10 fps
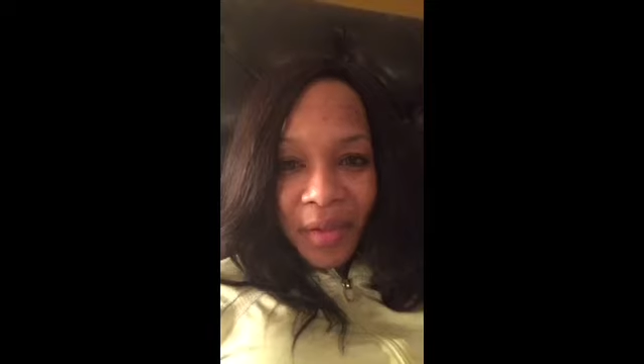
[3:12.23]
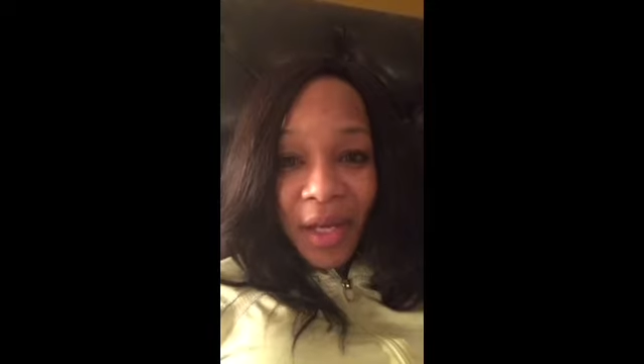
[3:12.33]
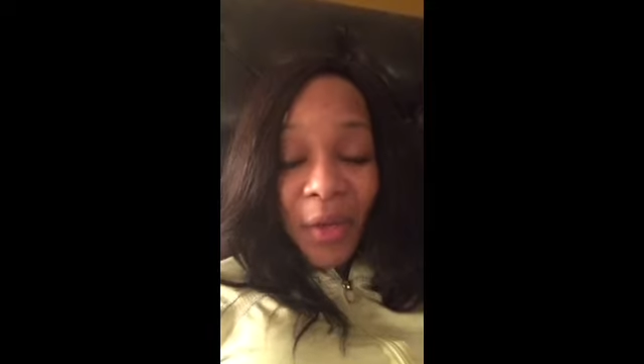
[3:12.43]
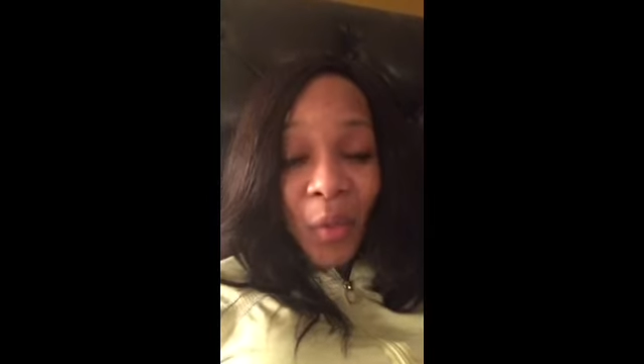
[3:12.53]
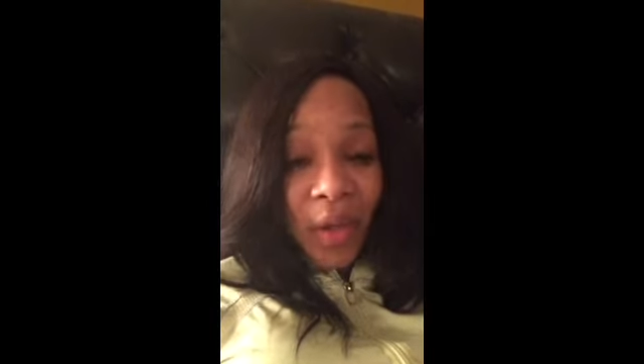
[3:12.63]

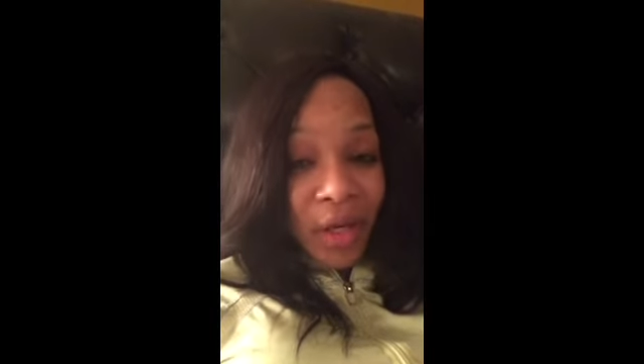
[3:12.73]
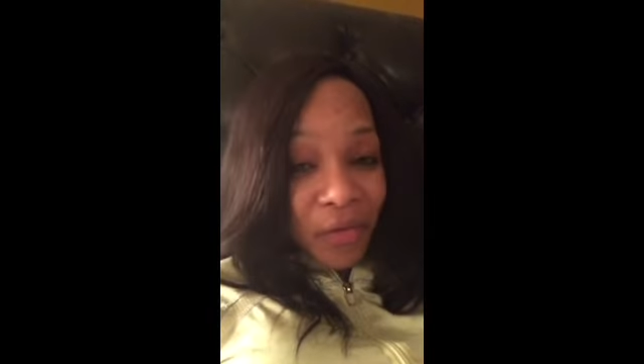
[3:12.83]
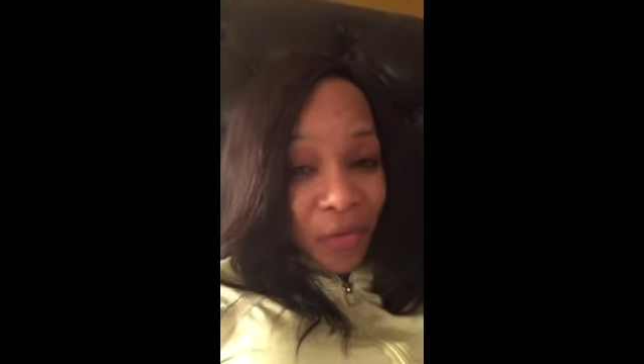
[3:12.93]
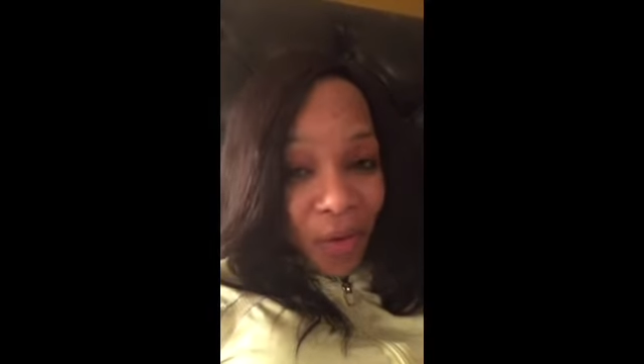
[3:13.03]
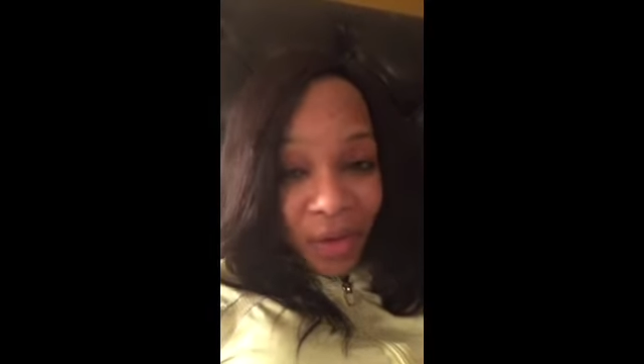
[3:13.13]
And when I
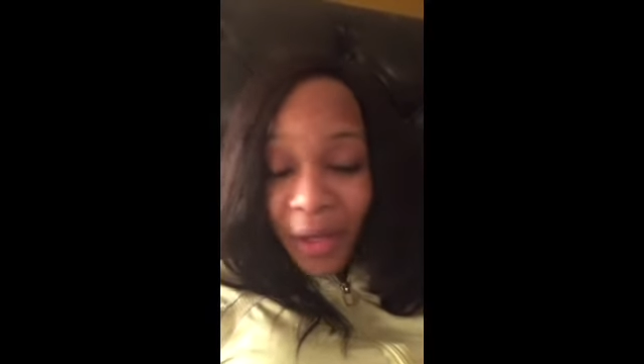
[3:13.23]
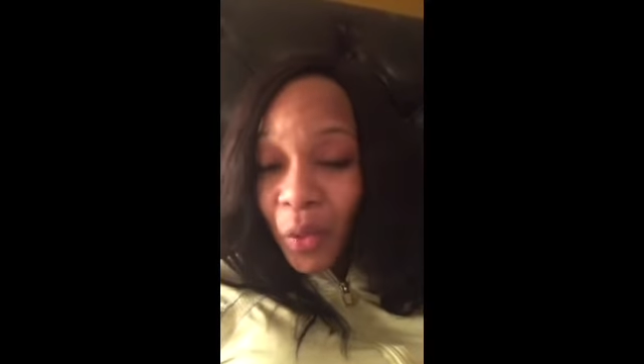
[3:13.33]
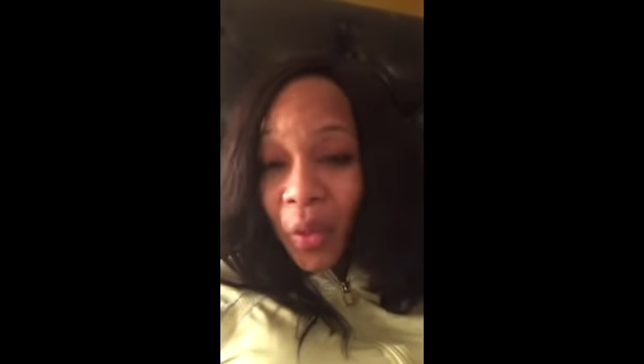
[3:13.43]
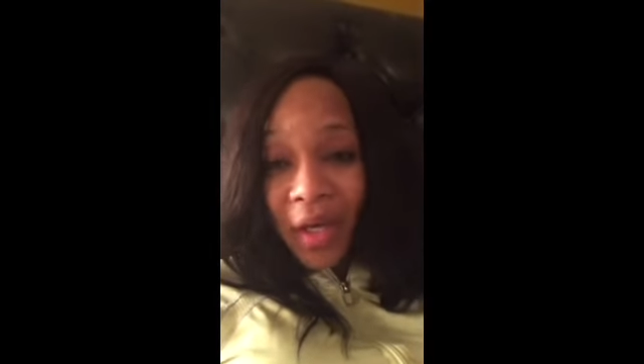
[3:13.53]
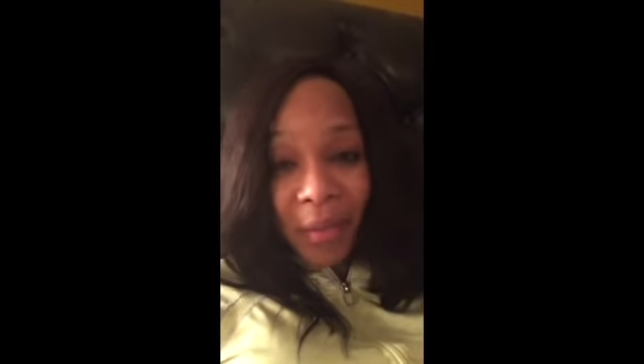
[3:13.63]
fall and
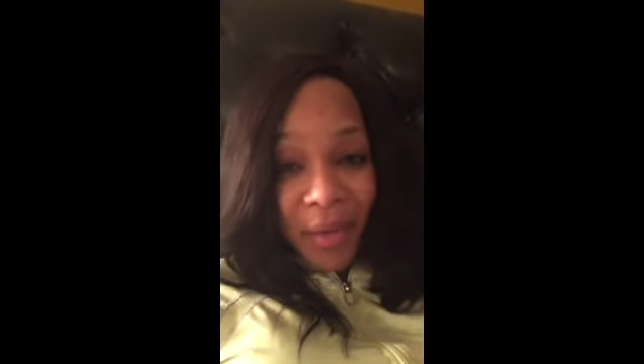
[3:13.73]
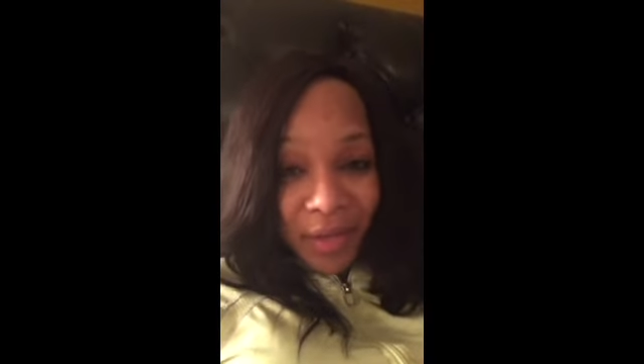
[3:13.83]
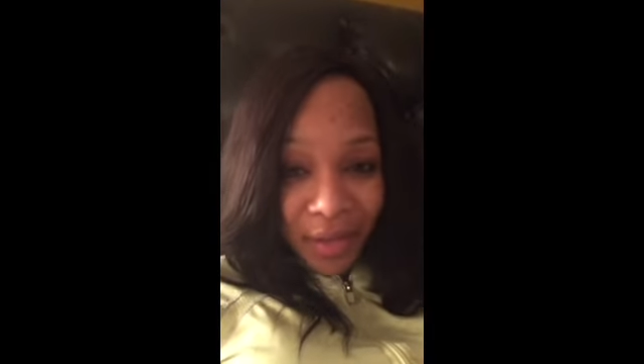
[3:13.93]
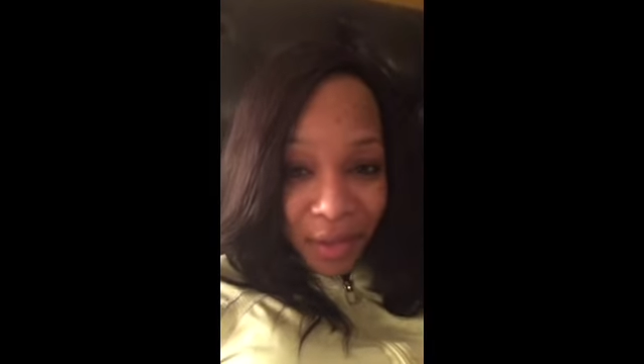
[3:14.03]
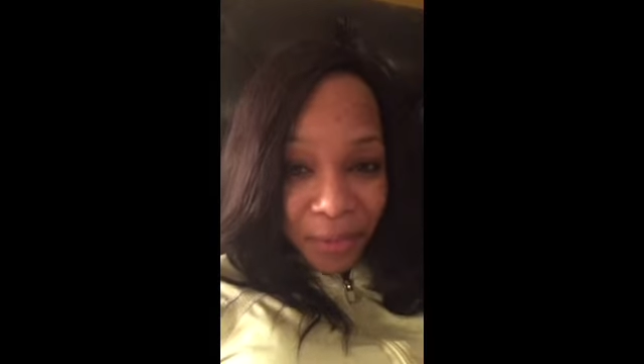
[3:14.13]
when I
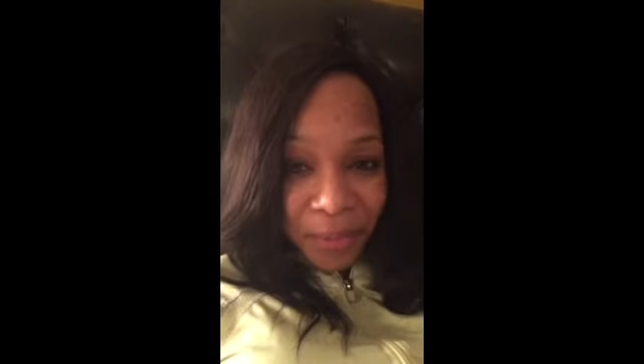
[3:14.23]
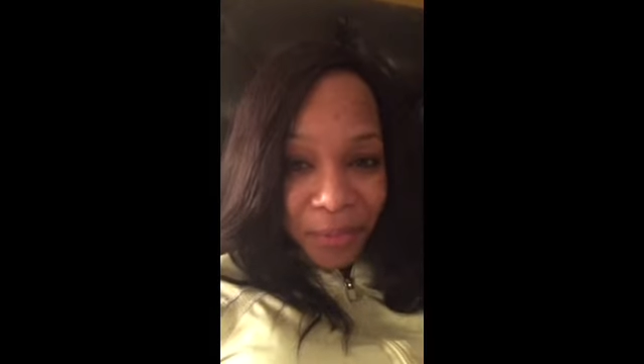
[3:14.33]
mess up,